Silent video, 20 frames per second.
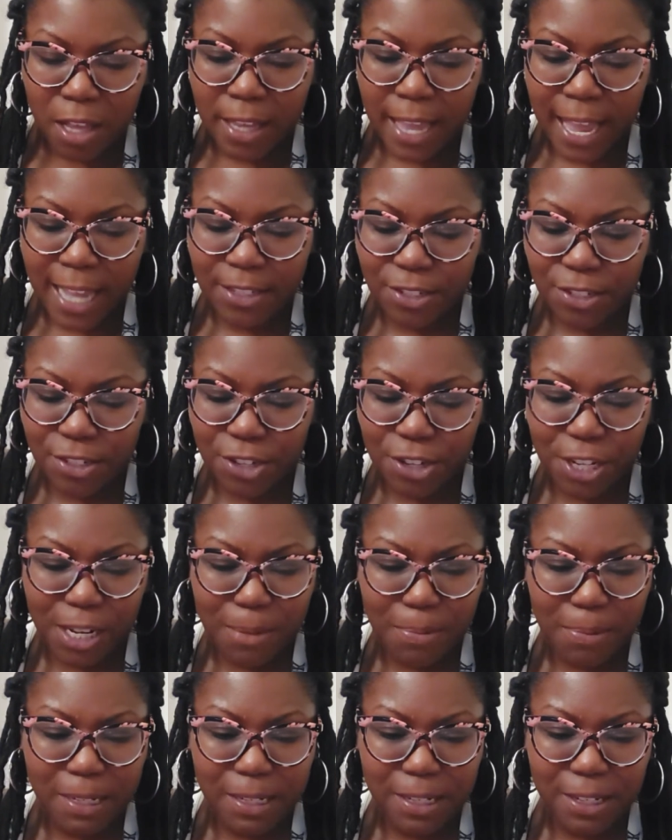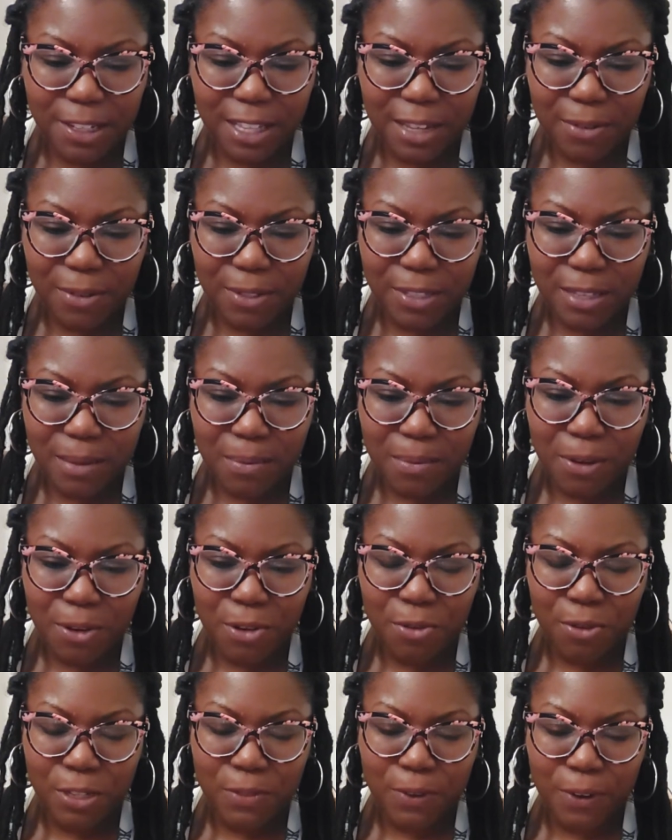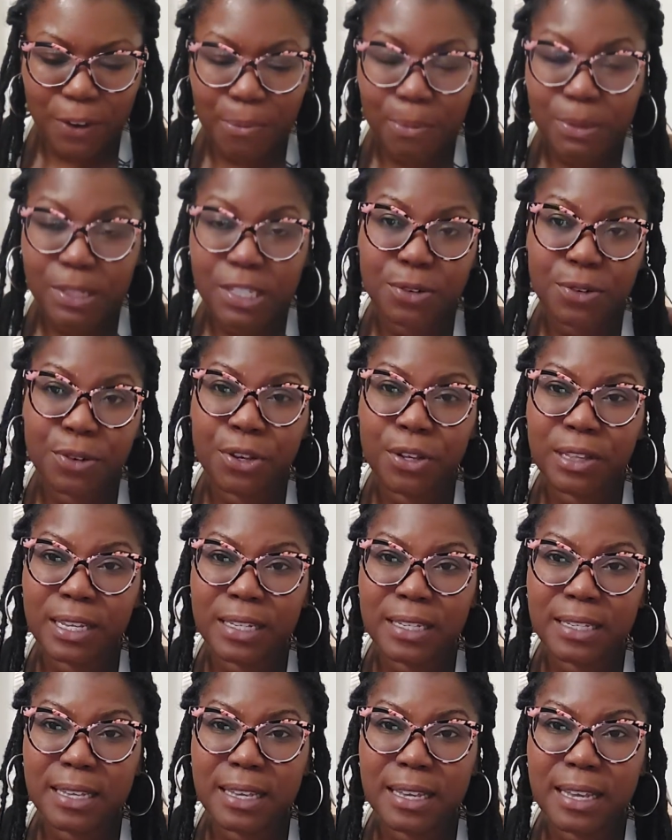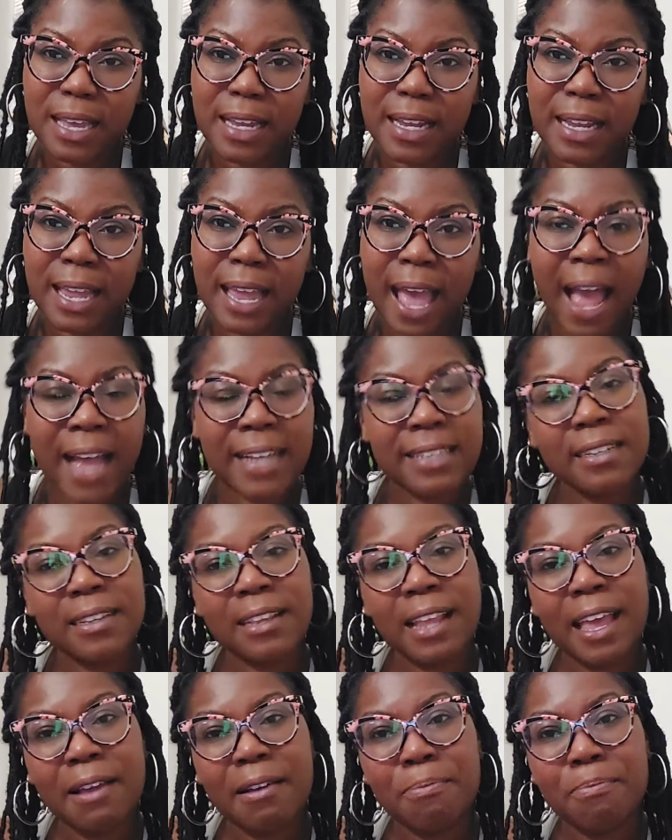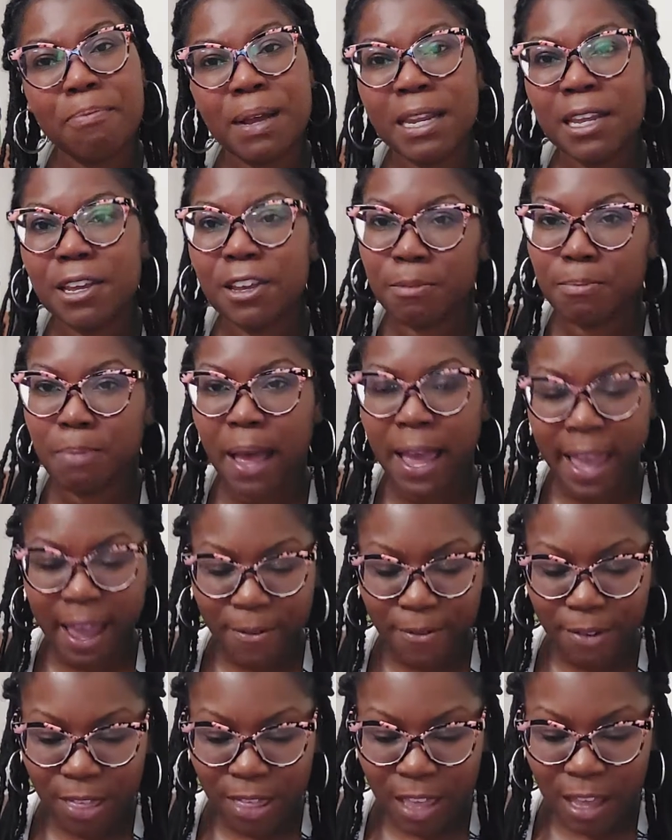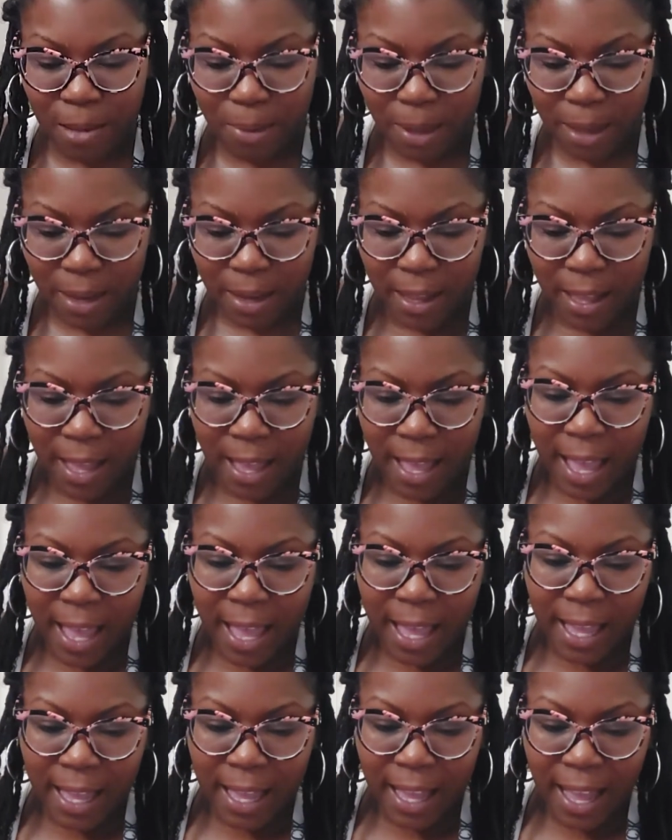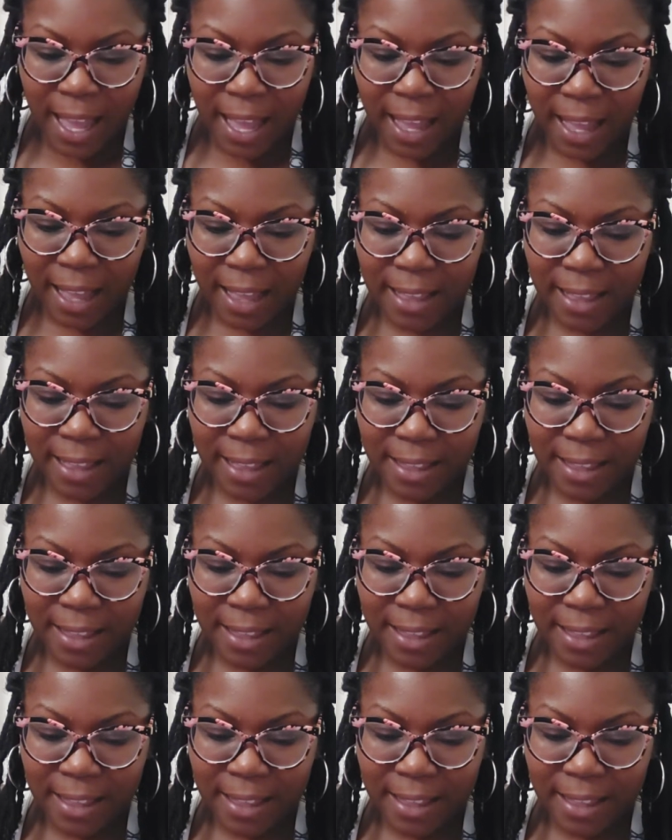Cancers, you could have been dealing with someone who was very materialistic and they acted like money could buy everything, but uh,